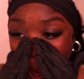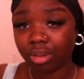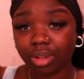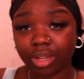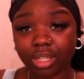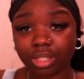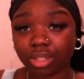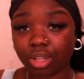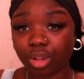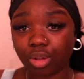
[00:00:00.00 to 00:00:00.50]
You
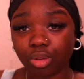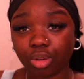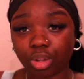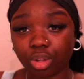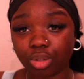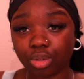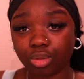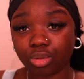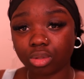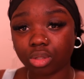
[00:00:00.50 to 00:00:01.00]
guys can go
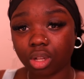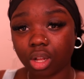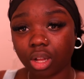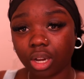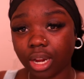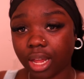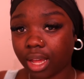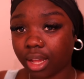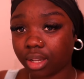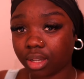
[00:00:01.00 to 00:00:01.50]
and use all
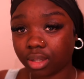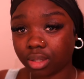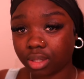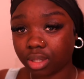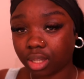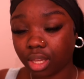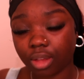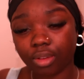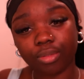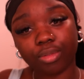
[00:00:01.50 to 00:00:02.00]
that
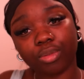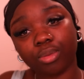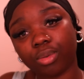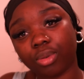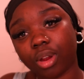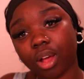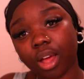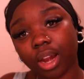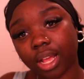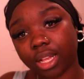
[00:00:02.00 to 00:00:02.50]
skin food,
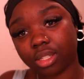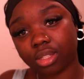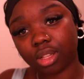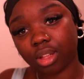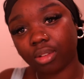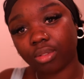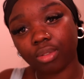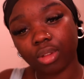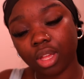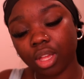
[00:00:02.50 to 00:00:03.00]
all that
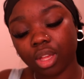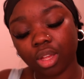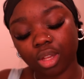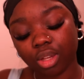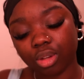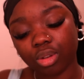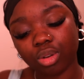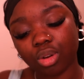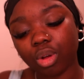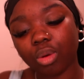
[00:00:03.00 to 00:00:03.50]
stuff.
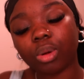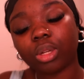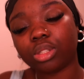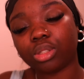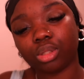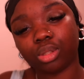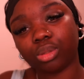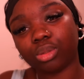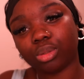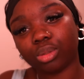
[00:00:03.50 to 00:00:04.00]
You know what
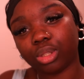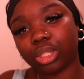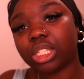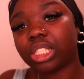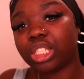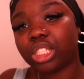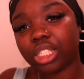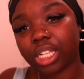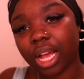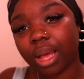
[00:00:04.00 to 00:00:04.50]
to do.
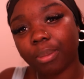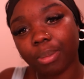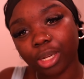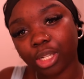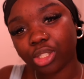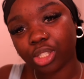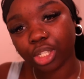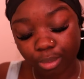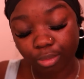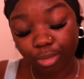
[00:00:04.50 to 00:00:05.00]
Just shop, make
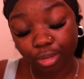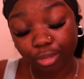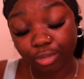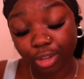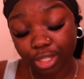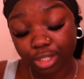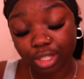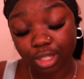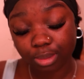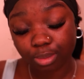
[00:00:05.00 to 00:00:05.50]
sure your
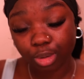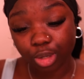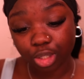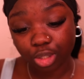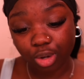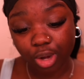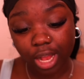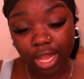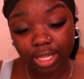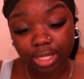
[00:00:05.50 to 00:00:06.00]
face is
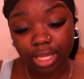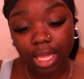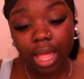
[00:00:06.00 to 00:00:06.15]
moisturized.